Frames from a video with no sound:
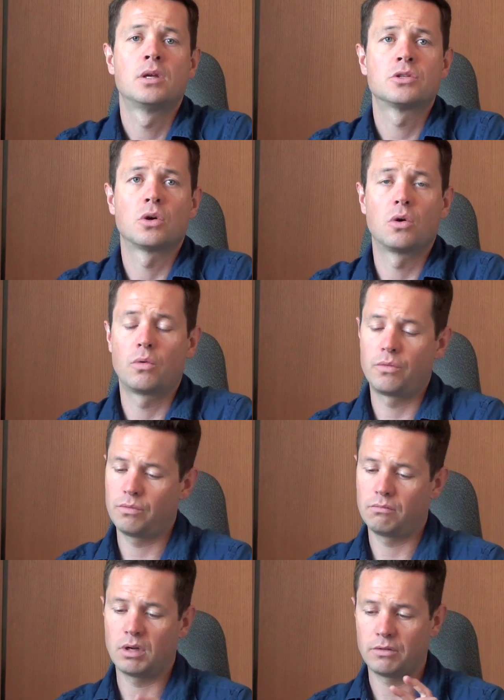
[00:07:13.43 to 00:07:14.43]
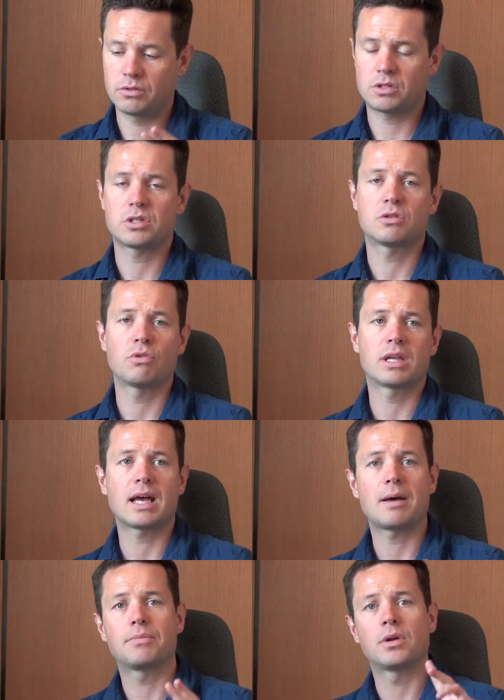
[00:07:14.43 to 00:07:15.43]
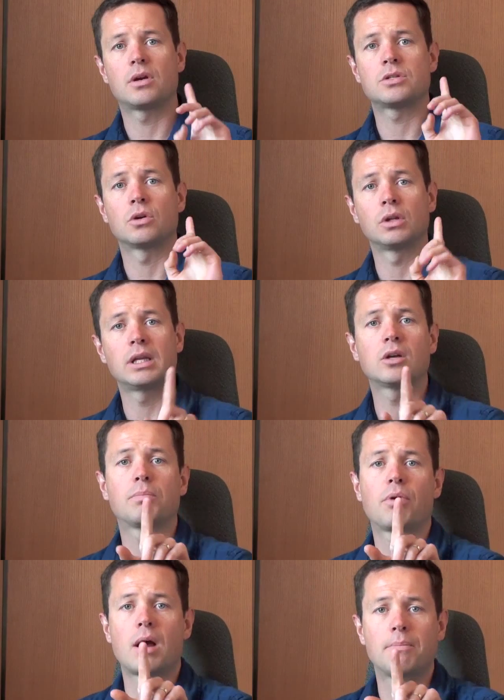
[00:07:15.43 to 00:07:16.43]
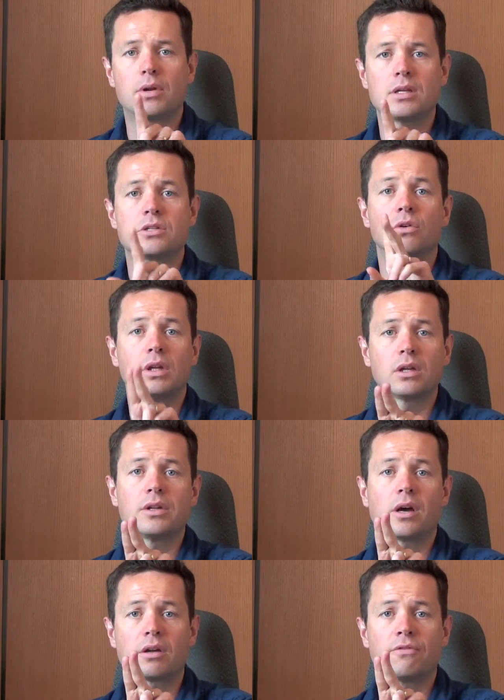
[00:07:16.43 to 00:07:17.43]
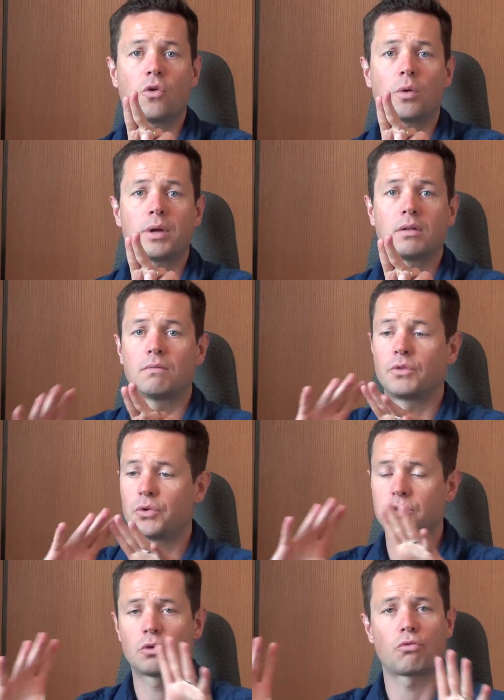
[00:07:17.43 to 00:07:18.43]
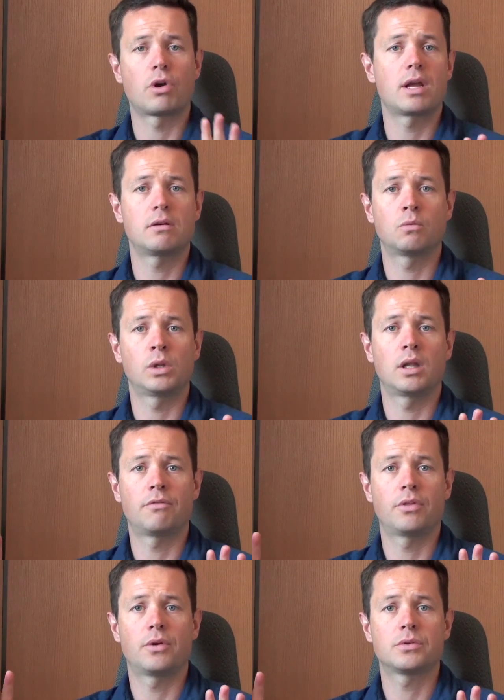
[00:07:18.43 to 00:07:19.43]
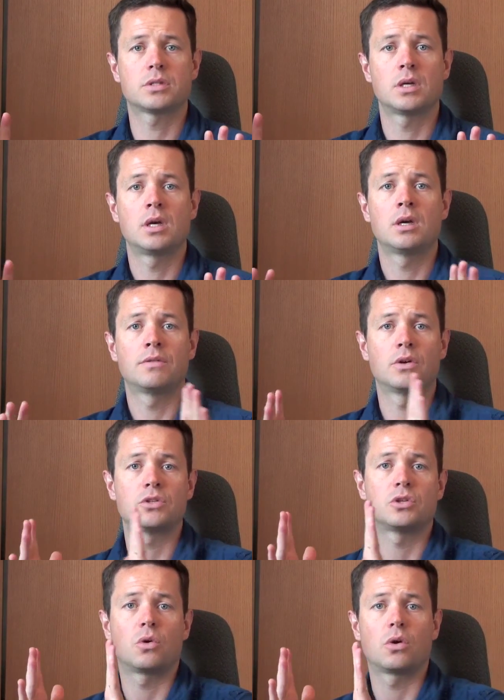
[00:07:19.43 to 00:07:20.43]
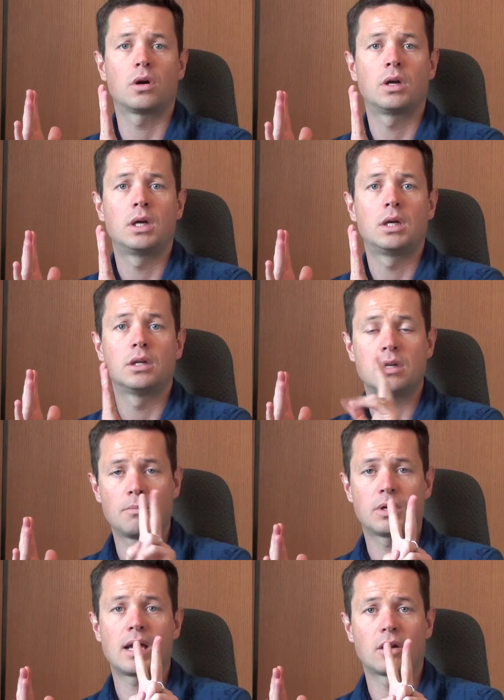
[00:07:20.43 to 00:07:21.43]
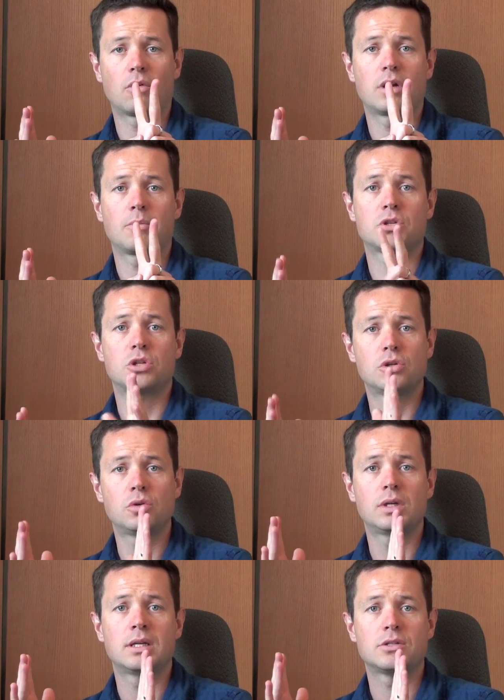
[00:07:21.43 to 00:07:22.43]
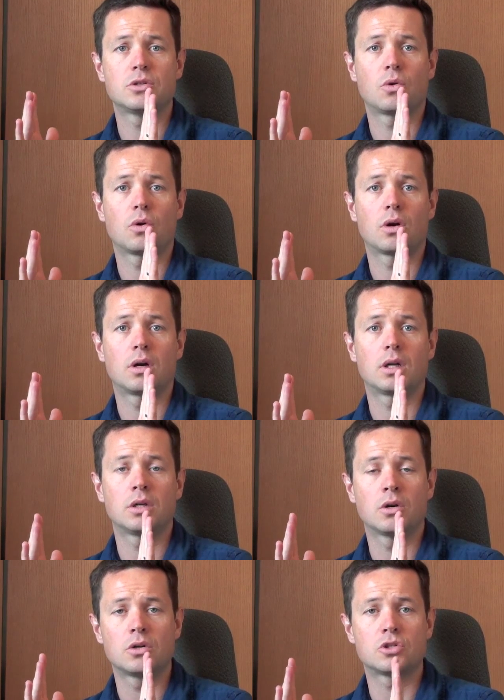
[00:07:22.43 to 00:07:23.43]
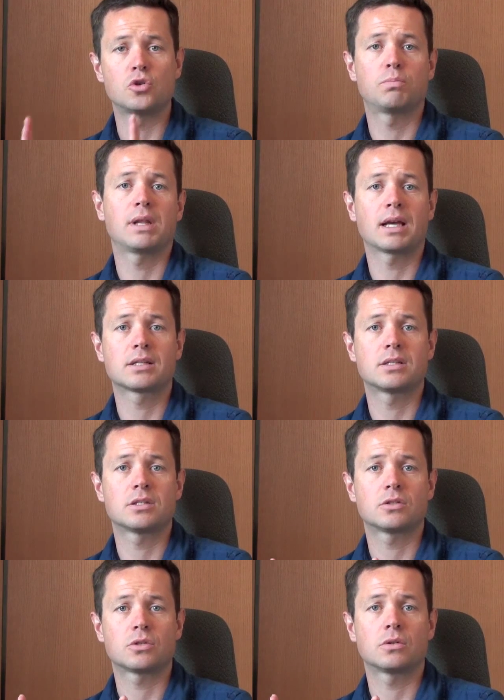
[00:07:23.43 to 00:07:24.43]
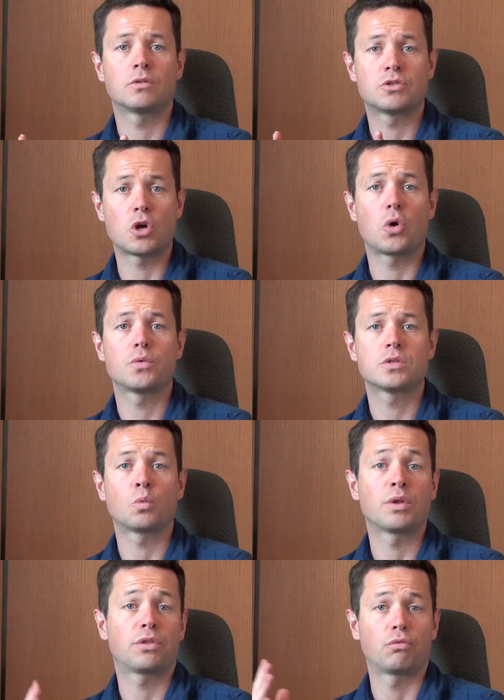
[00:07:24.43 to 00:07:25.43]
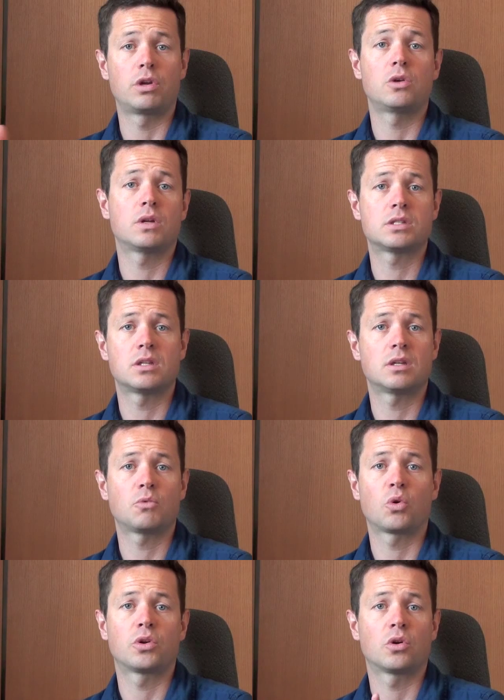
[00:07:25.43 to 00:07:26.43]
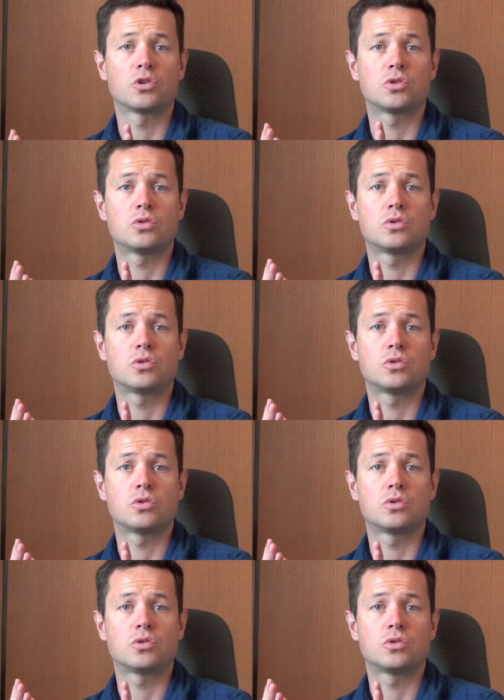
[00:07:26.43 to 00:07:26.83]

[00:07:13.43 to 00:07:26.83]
So just to recap, there's your legal properties, your legal non-conforming. Those are great. We love those. There's your category number 2 is your duplexes zones with 3 units in them, or your